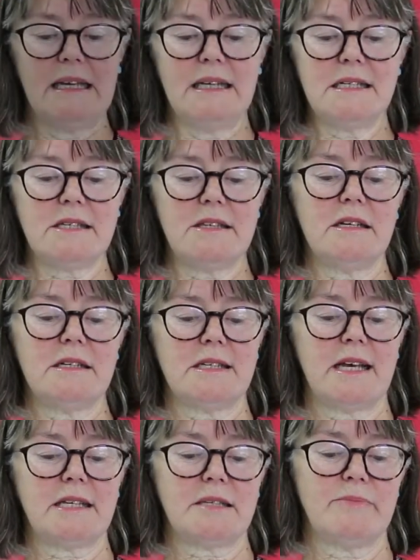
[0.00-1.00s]
Is the
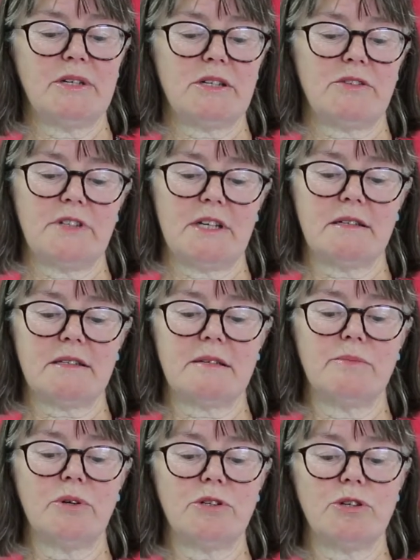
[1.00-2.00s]
assessment of Delta
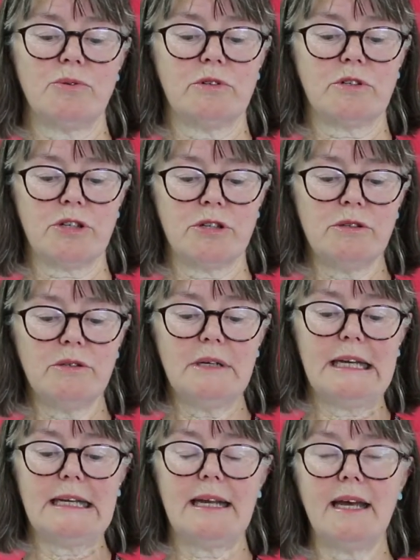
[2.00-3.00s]
Module 2
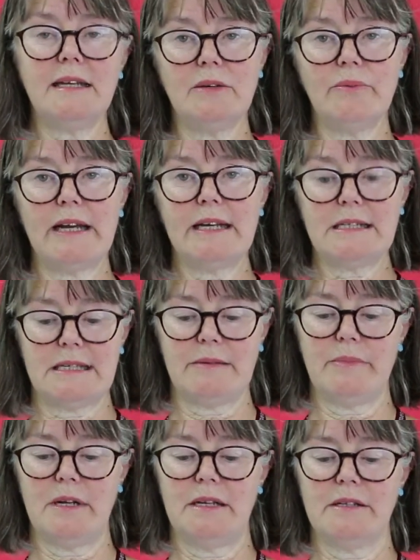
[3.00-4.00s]
in any way
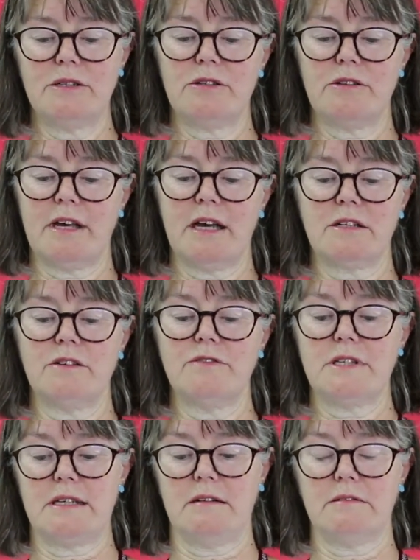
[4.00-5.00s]
similar to that of
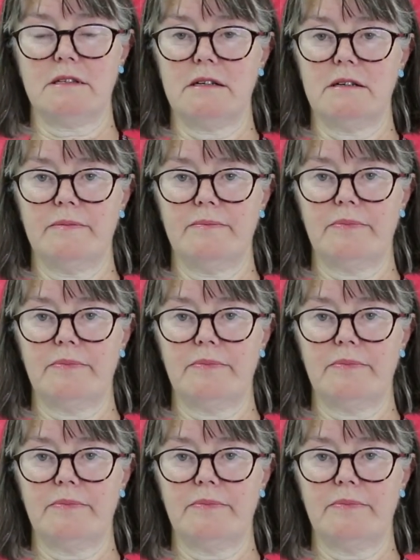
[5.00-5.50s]
CELTA?